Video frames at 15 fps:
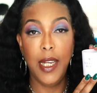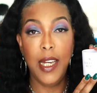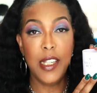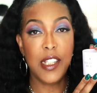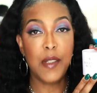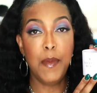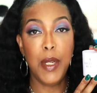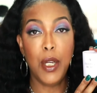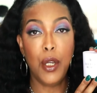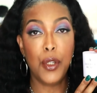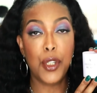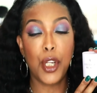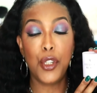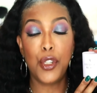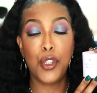It
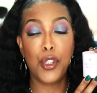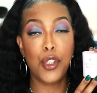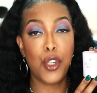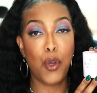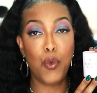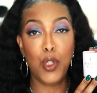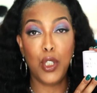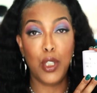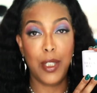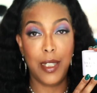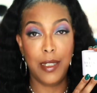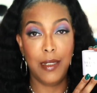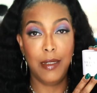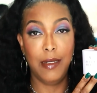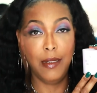smells so
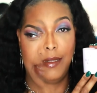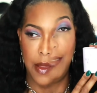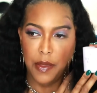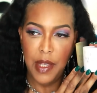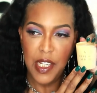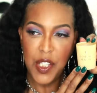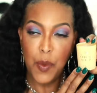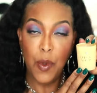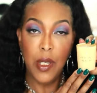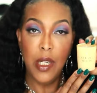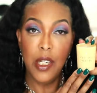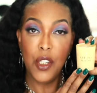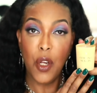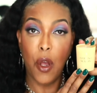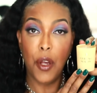good. This one
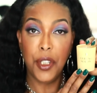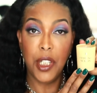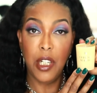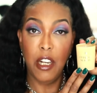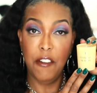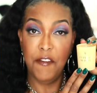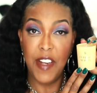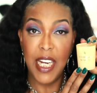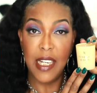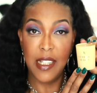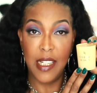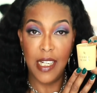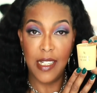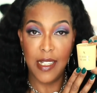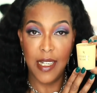is called Cuffing
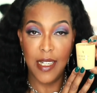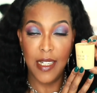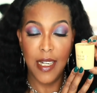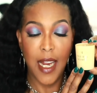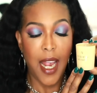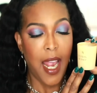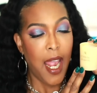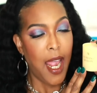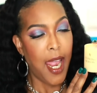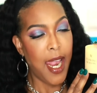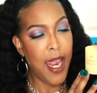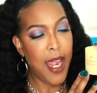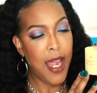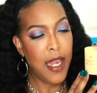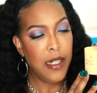Season,
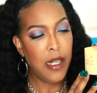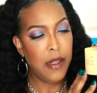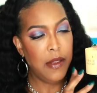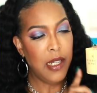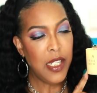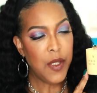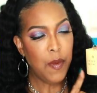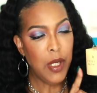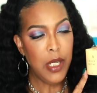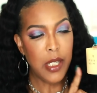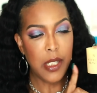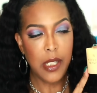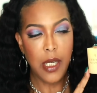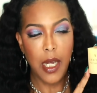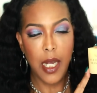and this one
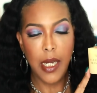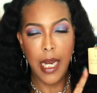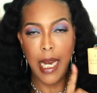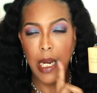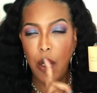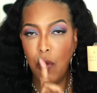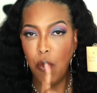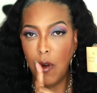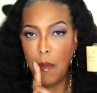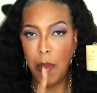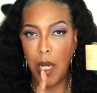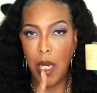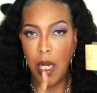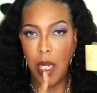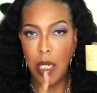is not a
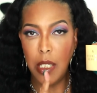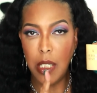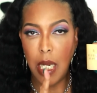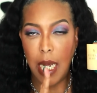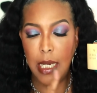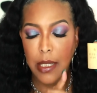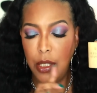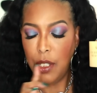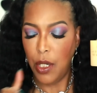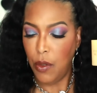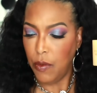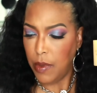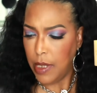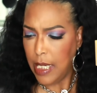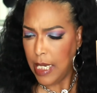gourmand. I
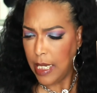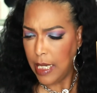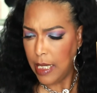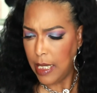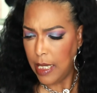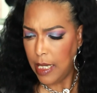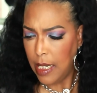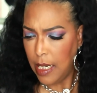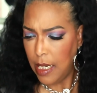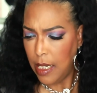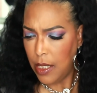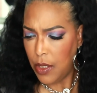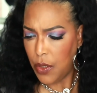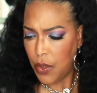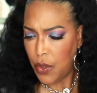don't think it
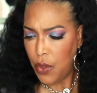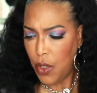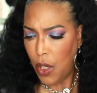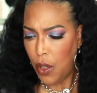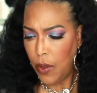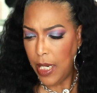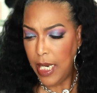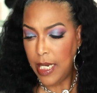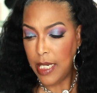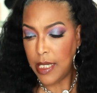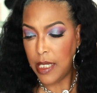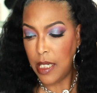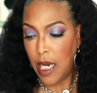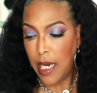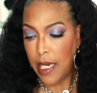is. No, it
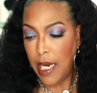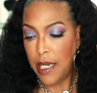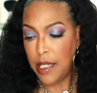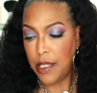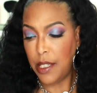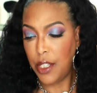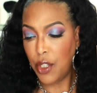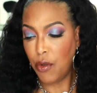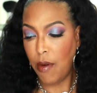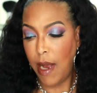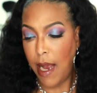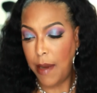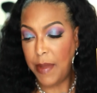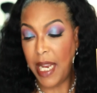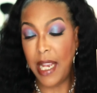is not. It is
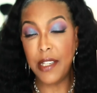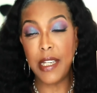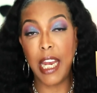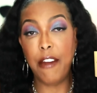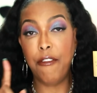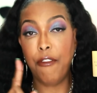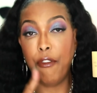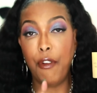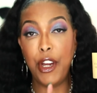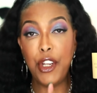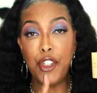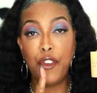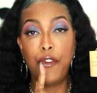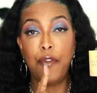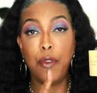described as a
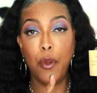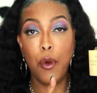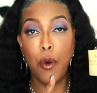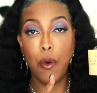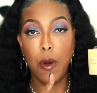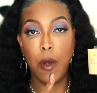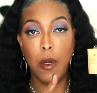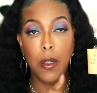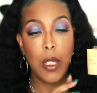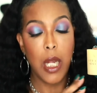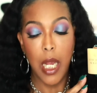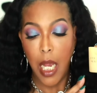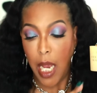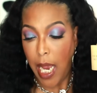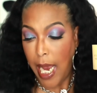fresh floral,
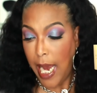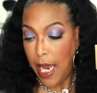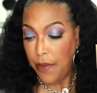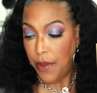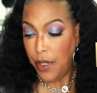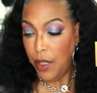and the